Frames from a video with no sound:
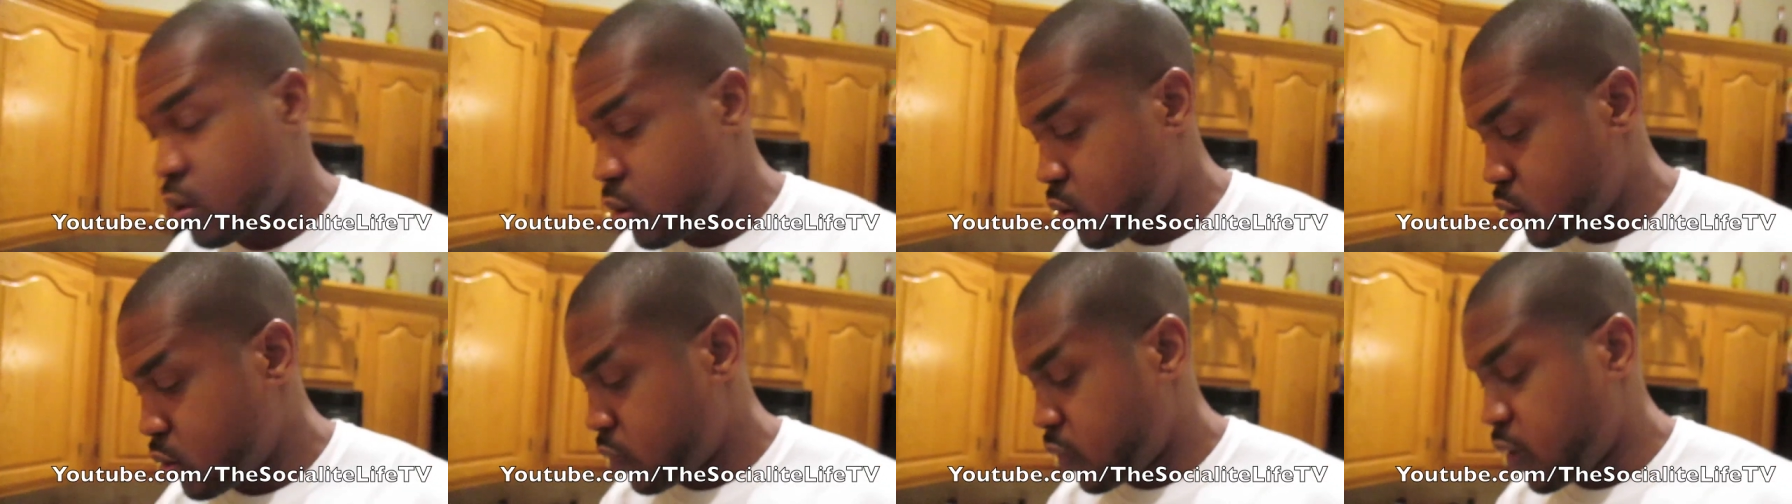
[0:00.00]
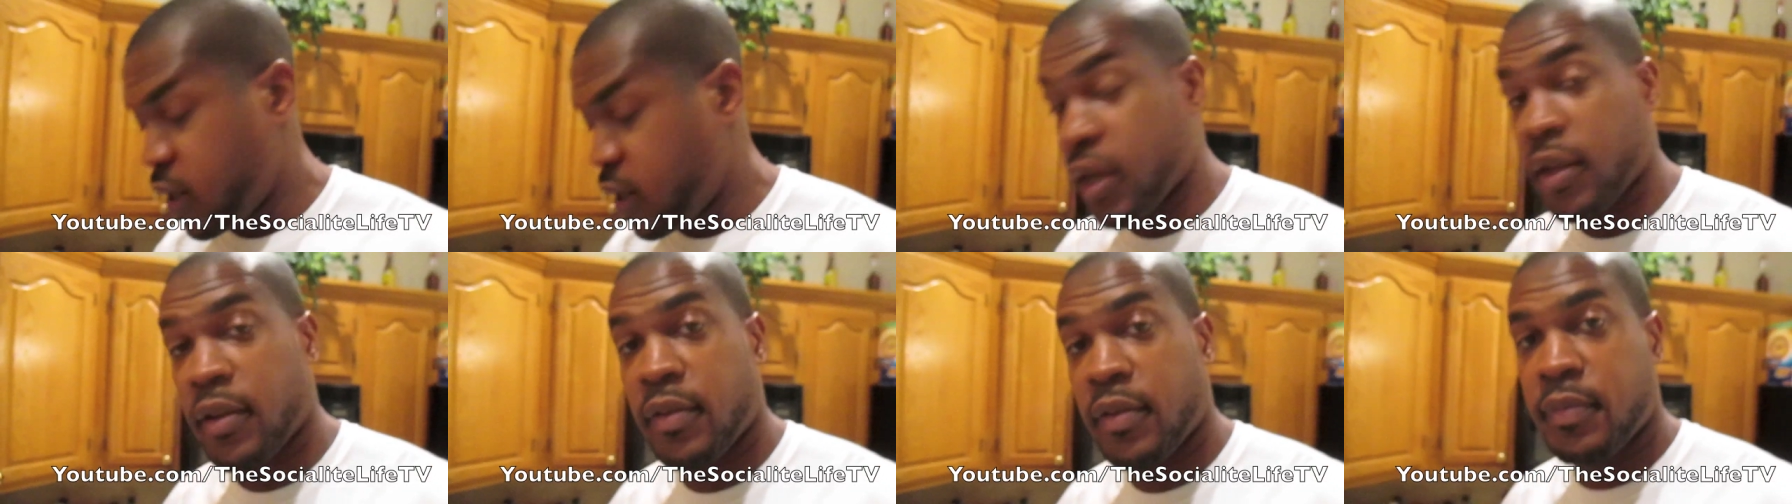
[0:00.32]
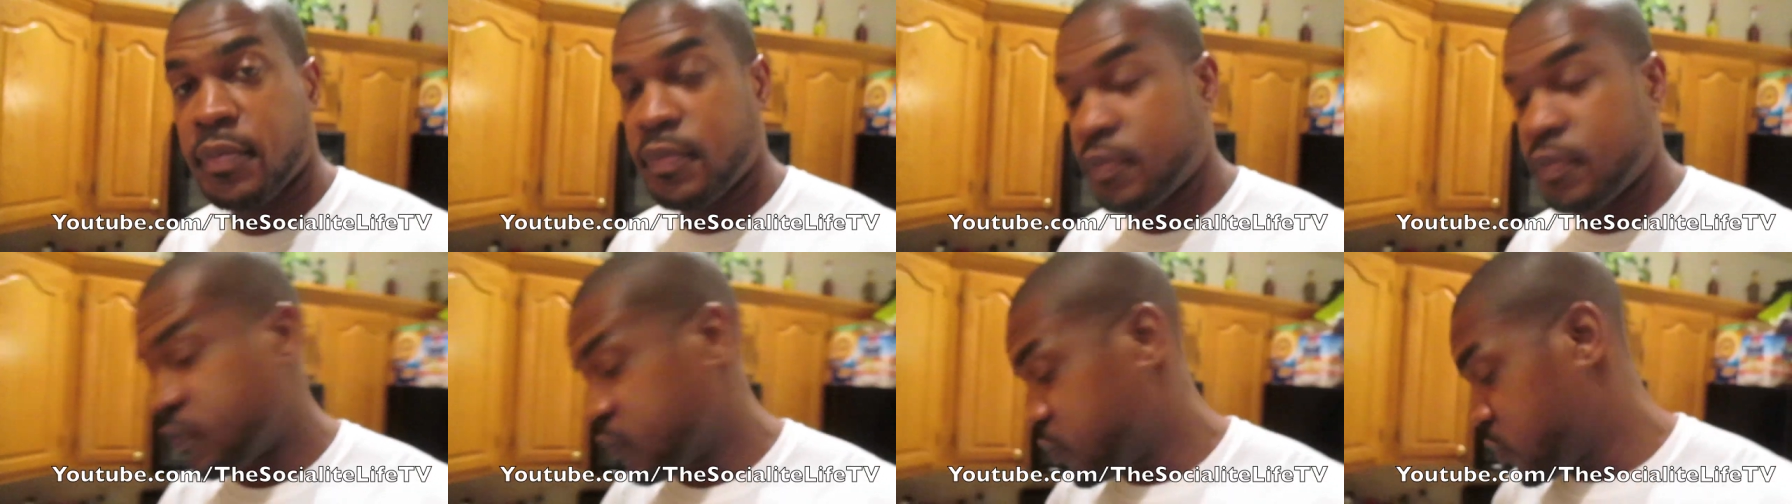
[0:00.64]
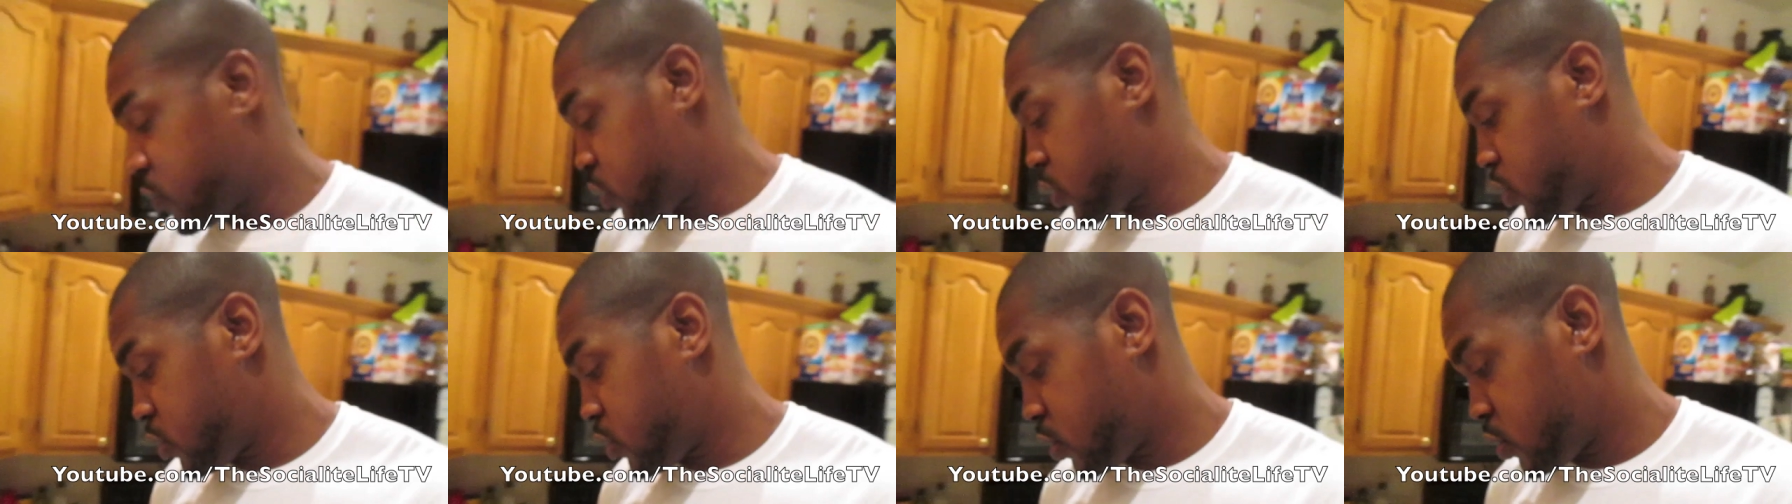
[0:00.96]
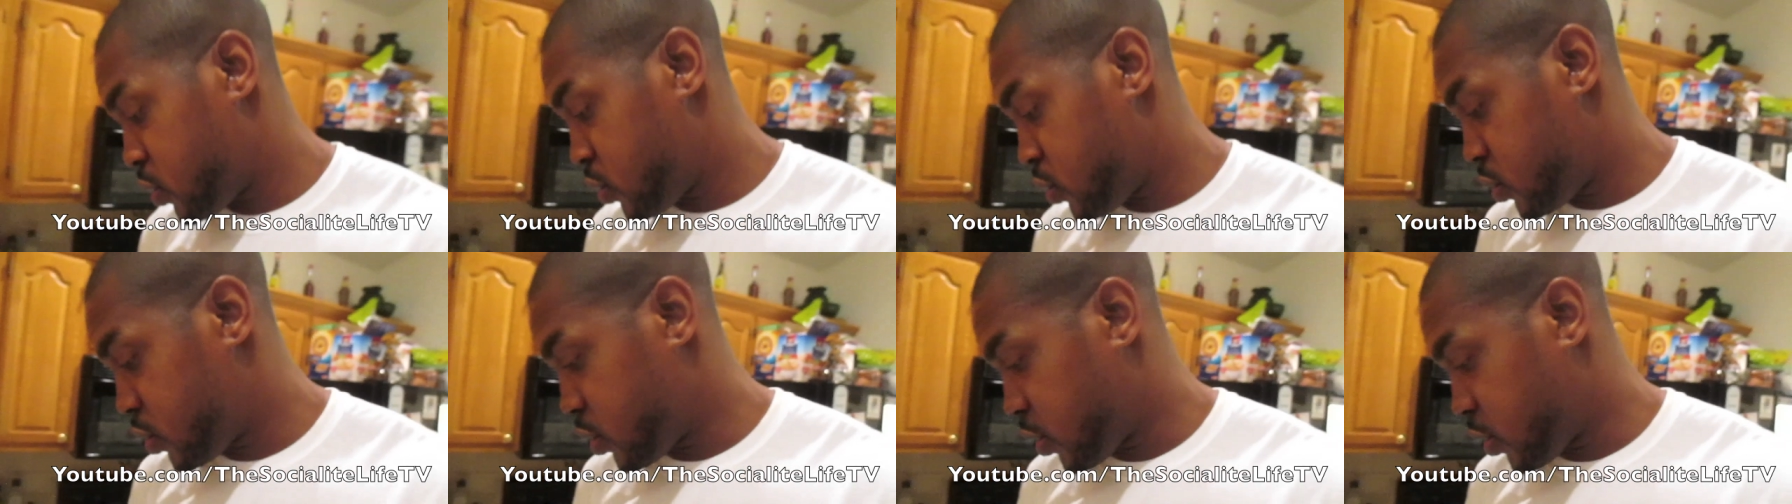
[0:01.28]
All right.
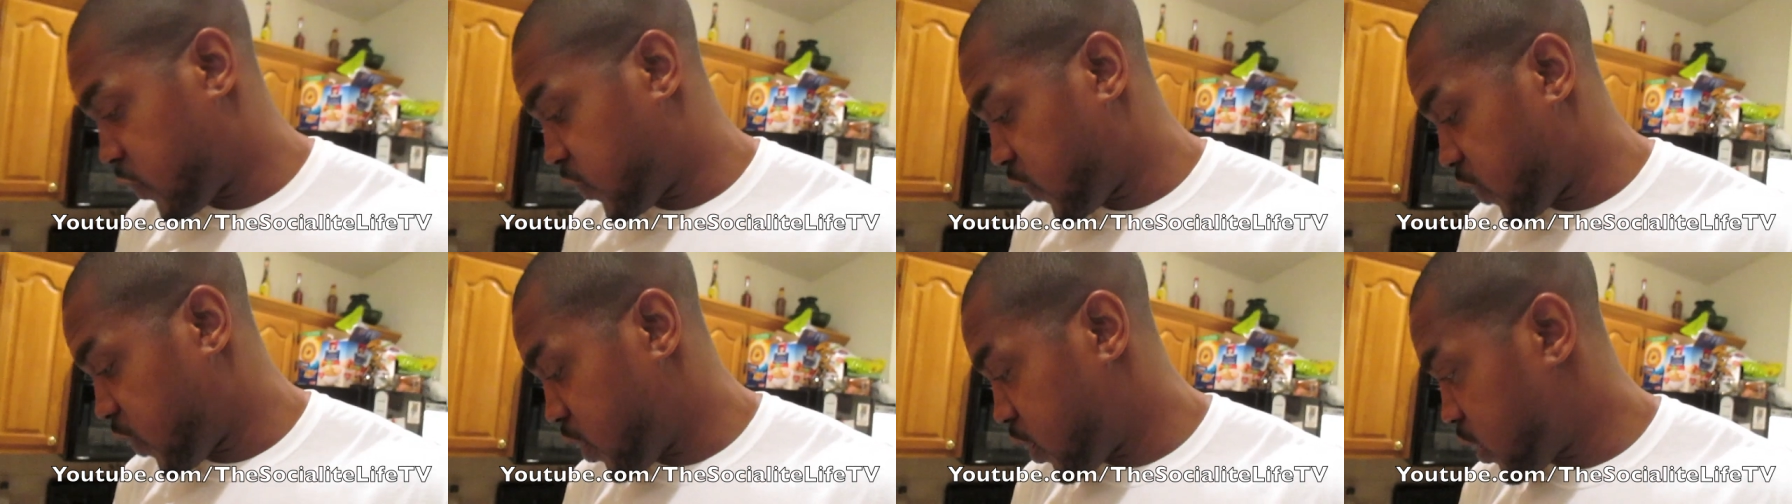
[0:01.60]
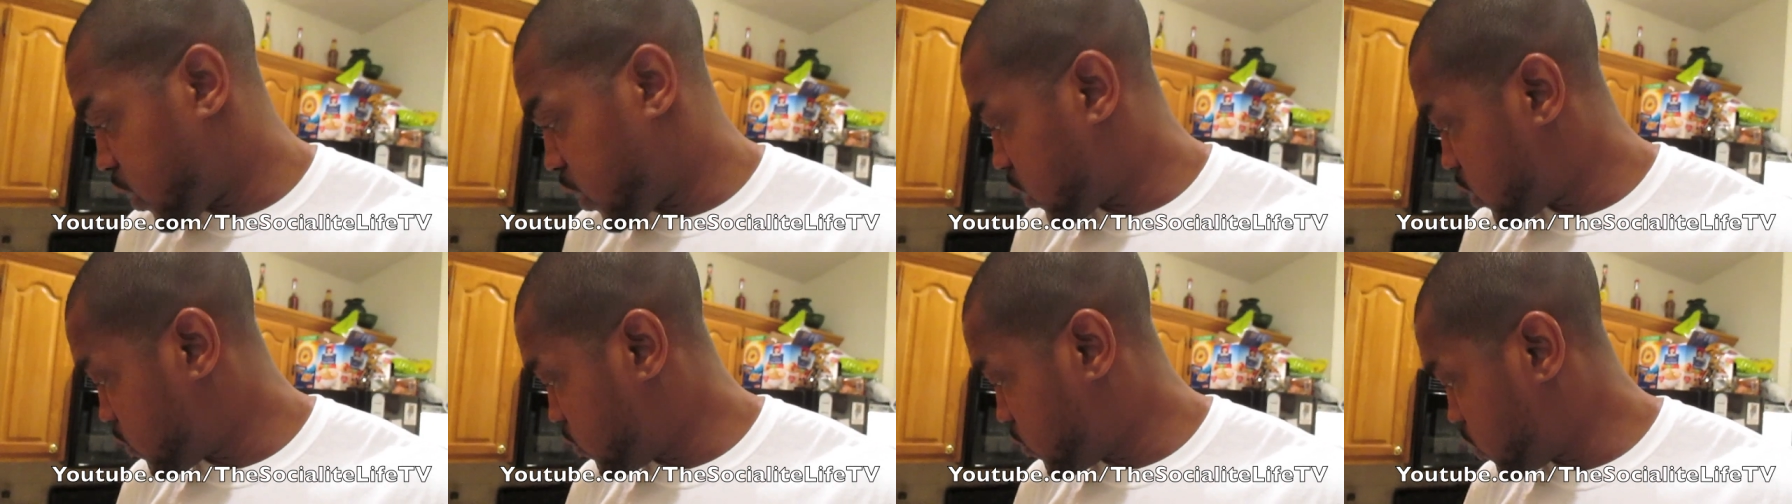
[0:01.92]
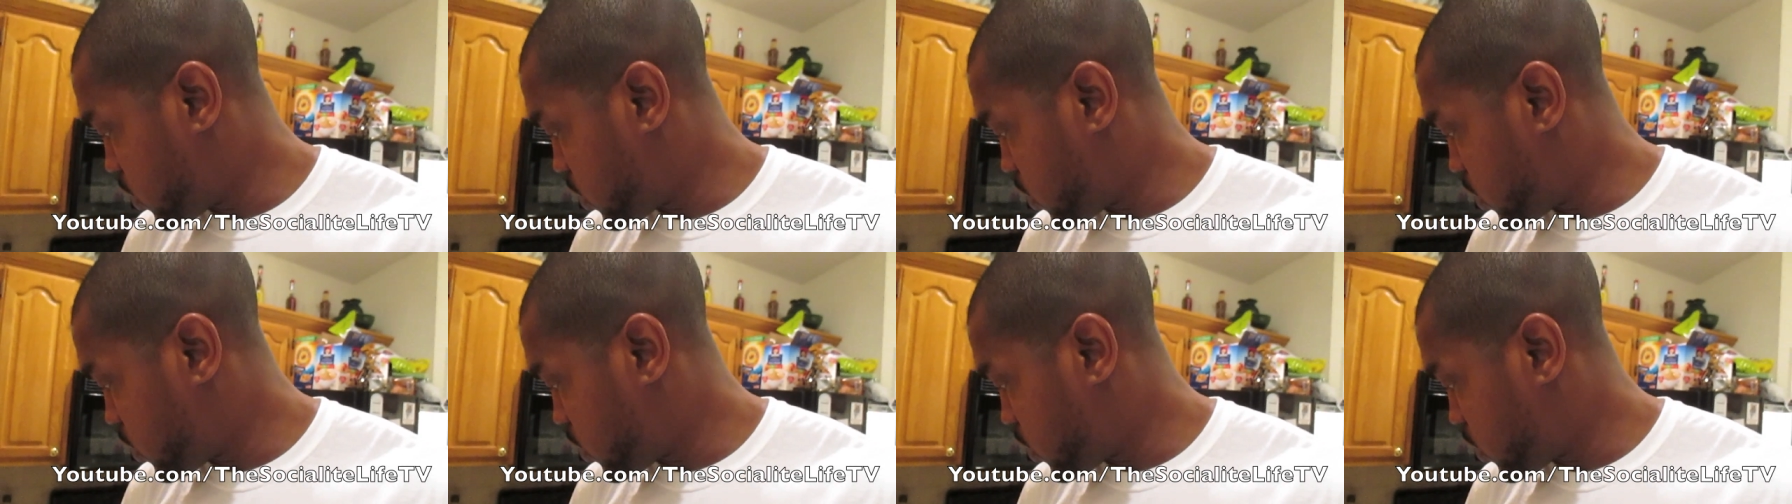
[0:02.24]
See, I finally got the